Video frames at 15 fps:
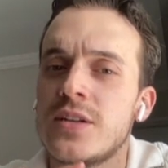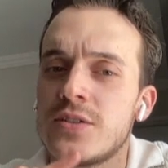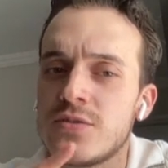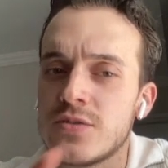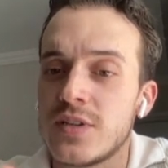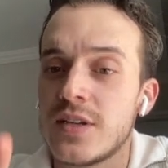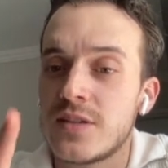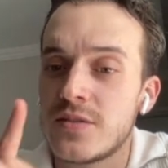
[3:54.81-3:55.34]

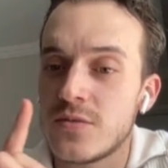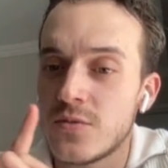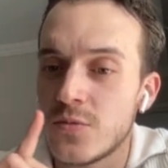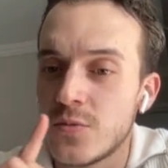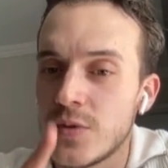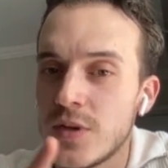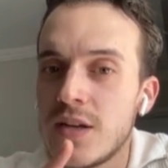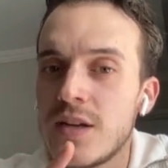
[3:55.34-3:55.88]
So that's
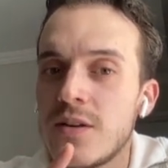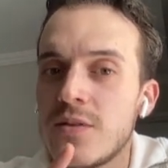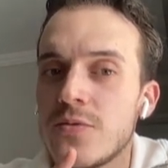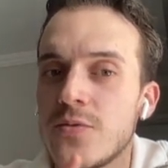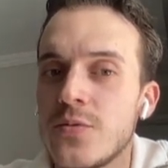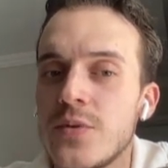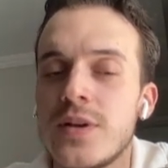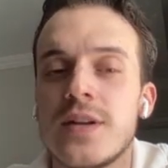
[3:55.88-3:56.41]
really,
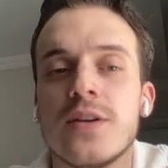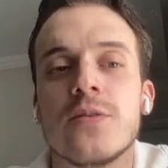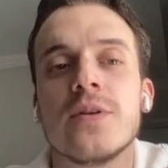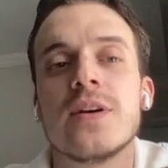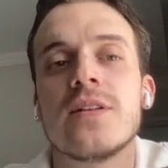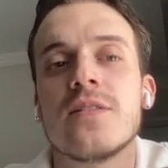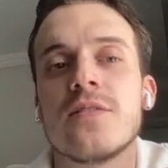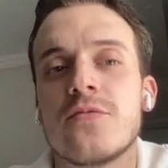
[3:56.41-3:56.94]
really
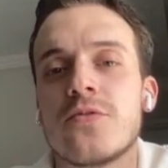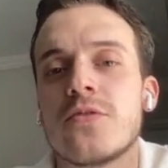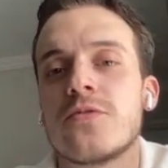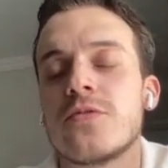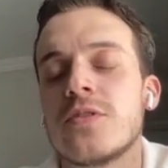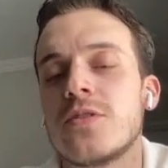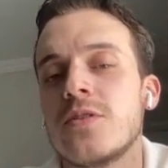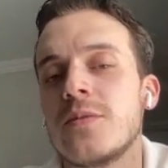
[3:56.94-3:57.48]
great for
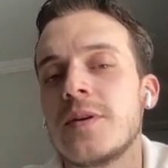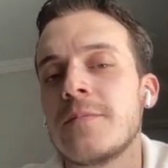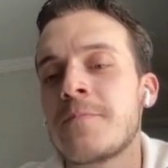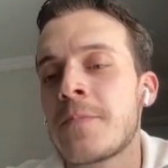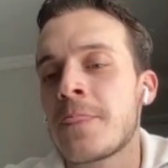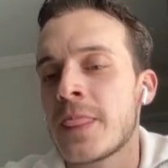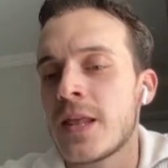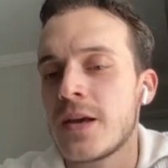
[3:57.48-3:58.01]
Voltnobi.
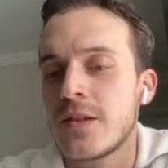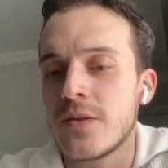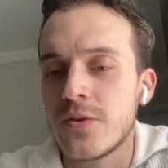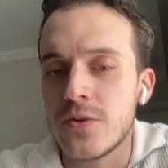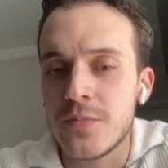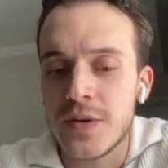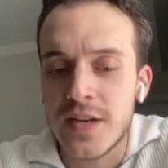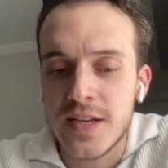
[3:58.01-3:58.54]
Now
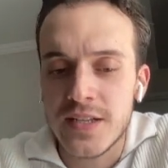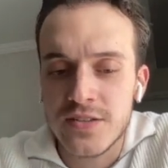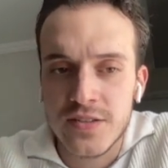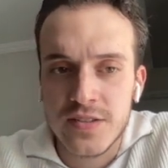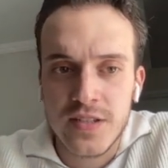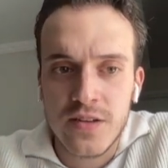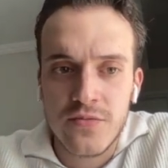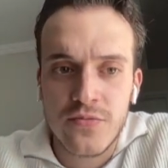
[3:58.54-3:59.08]
you may ask
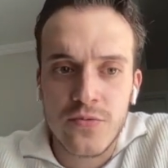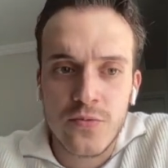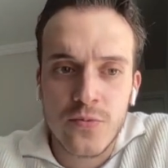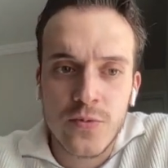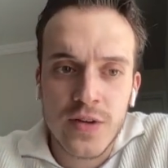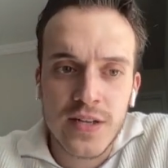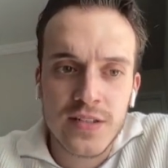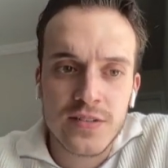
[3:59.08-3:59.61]
yourself,
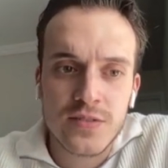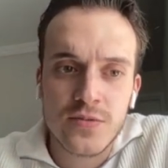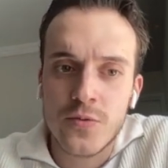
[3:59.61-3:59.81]
what is